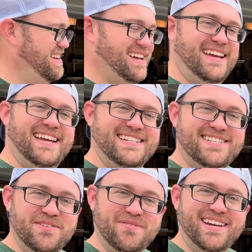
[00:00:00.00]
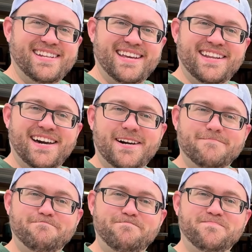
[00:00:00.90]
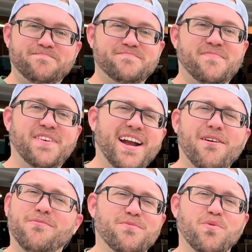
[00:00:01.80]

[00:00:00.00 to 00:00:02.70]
into it and figure out